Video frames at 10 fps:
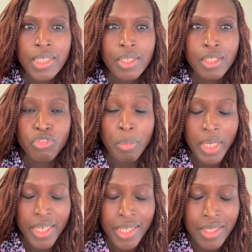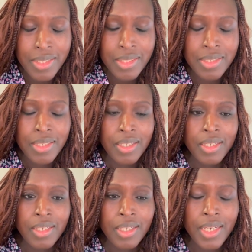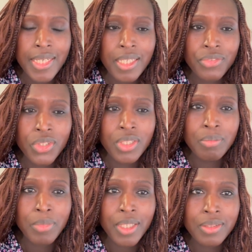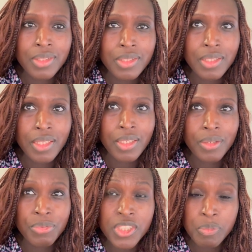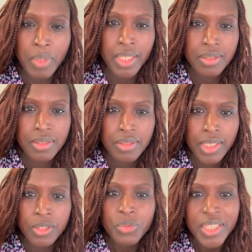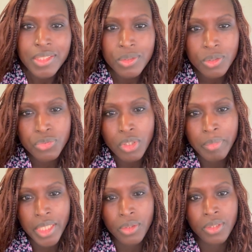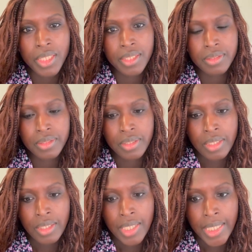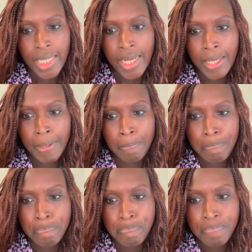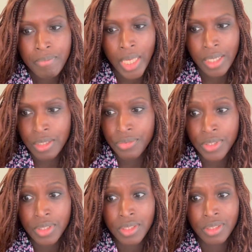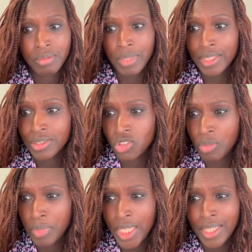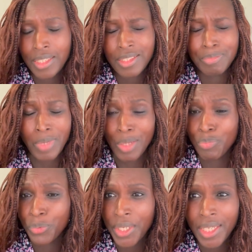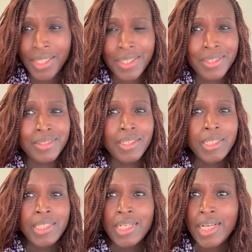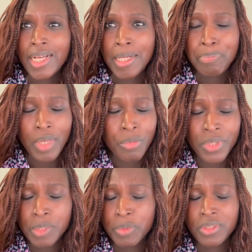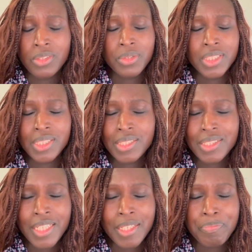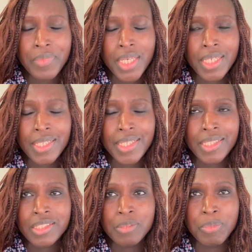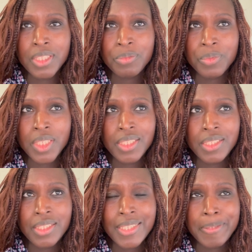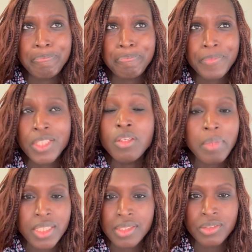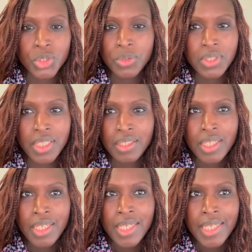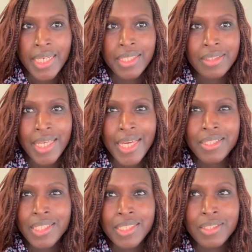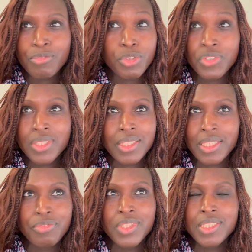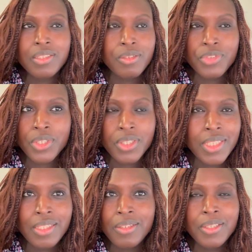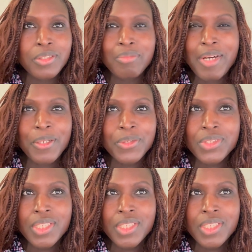for my health. I have an immense respect and gratitude for my organs, my liver, my stomach, my brain, my respiratory system. It's been really an amazing journey, and everything that I've discovered and learned about,